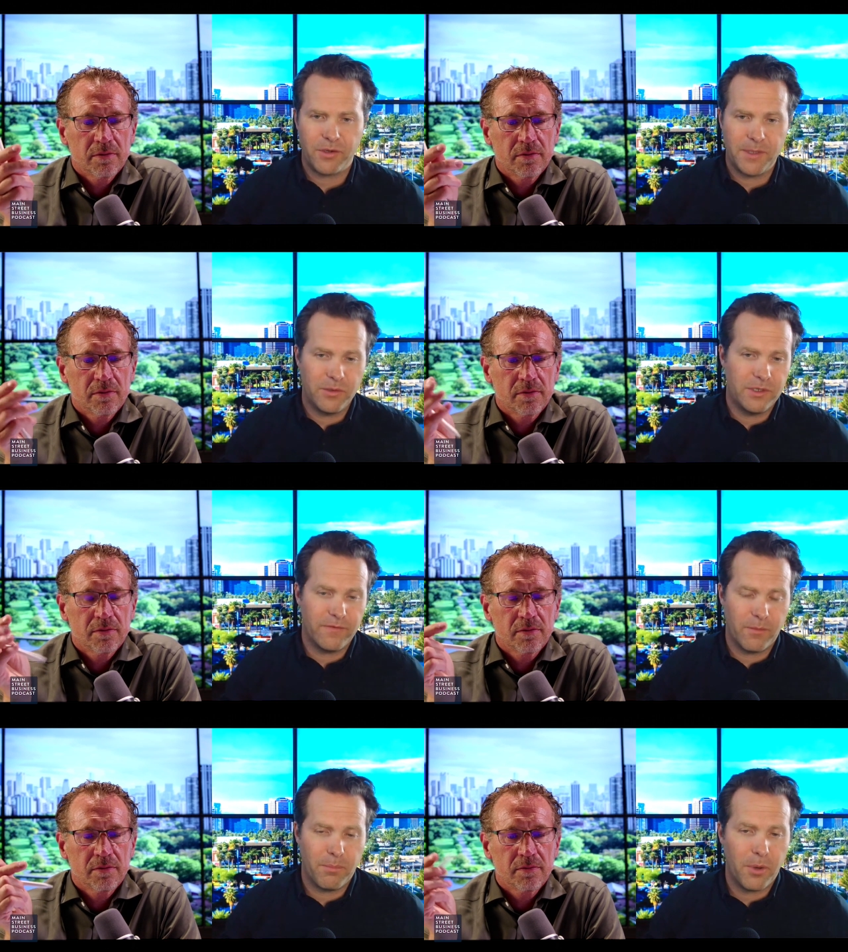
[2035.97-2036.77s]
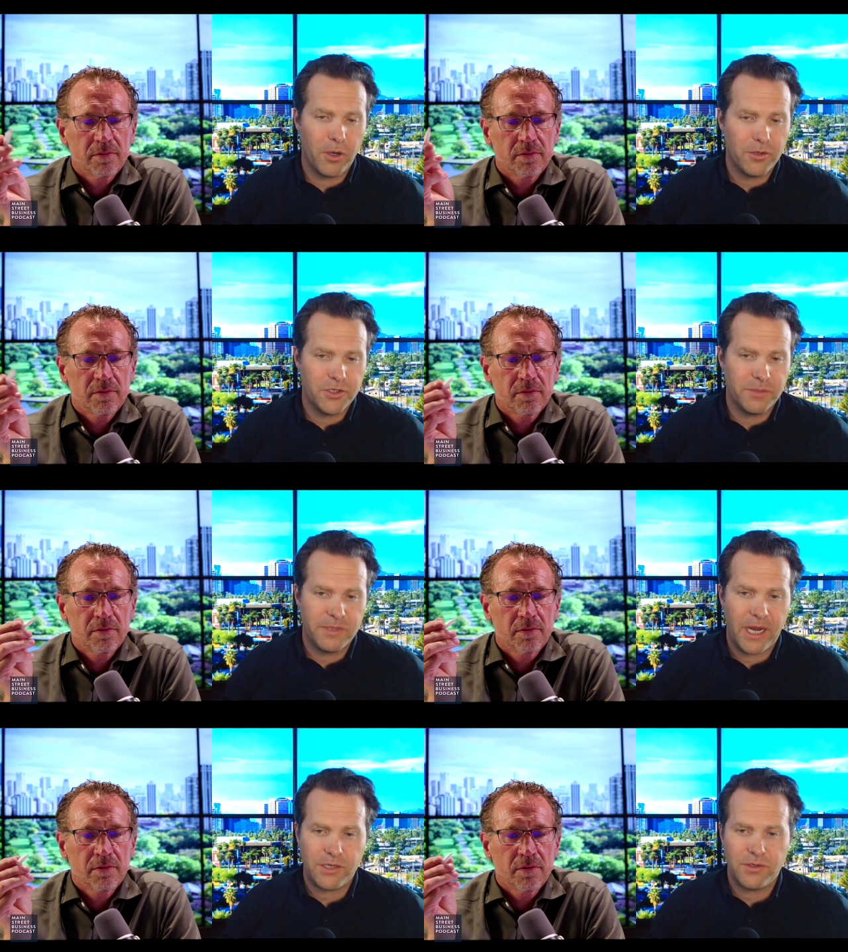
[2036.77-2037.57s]
Speaker 1: You're going to be doing different
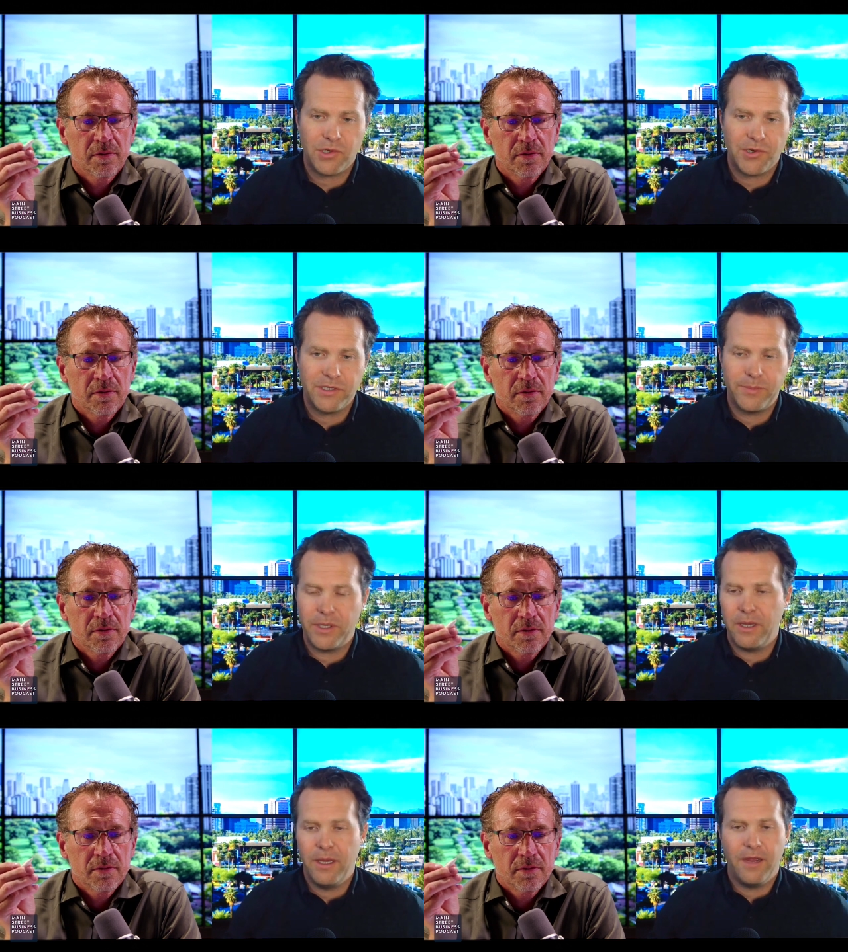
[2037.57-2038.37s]
partnership tax returns, but